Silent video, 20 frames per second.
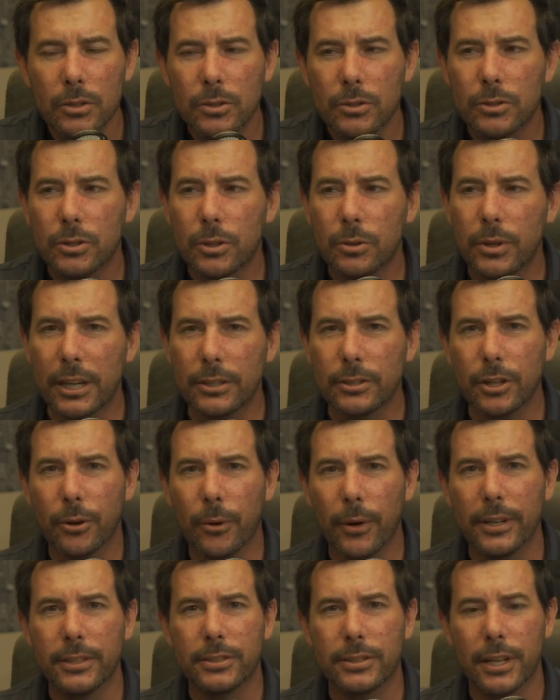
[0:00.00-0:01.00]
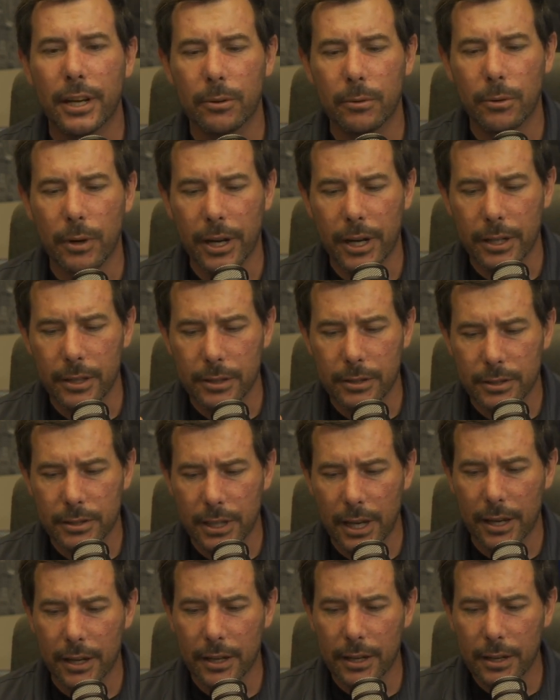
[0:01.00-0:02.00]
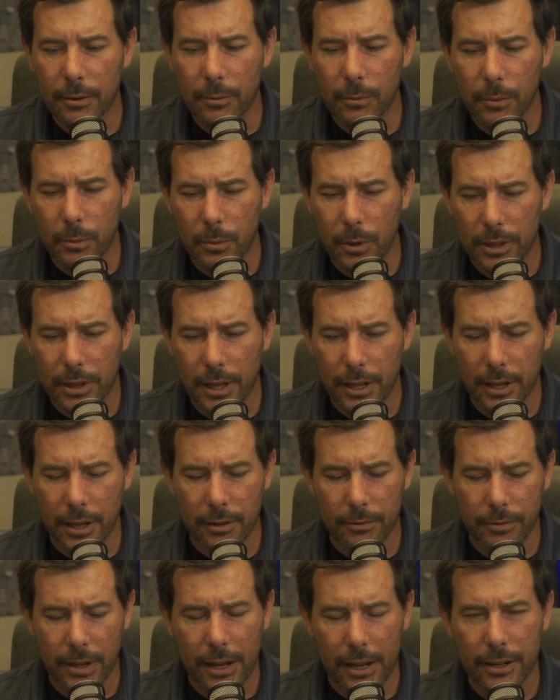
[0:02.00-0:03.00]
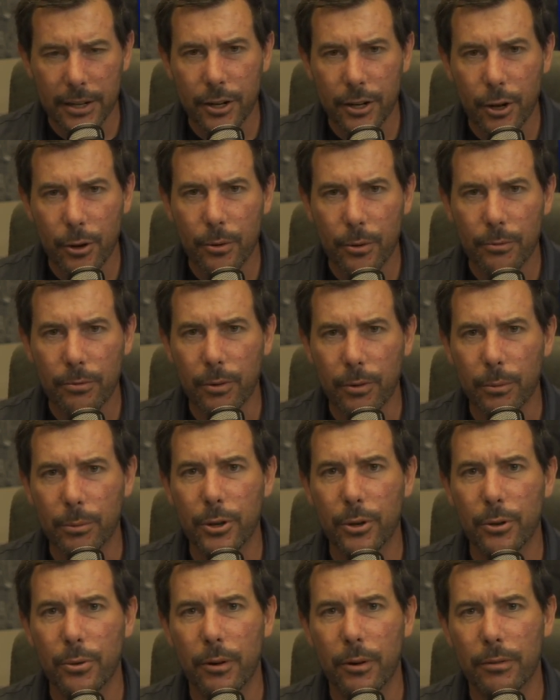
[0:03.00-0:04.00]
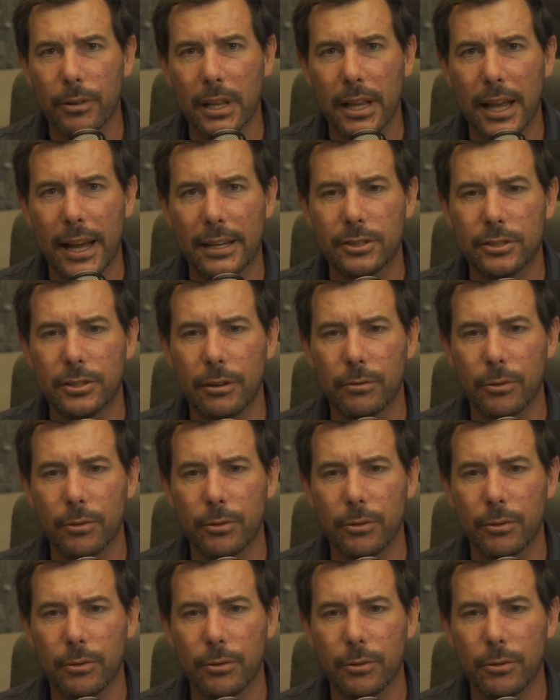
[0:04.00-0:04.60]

that's a great segue, Zach. One thing I've gotten to know from you over the last several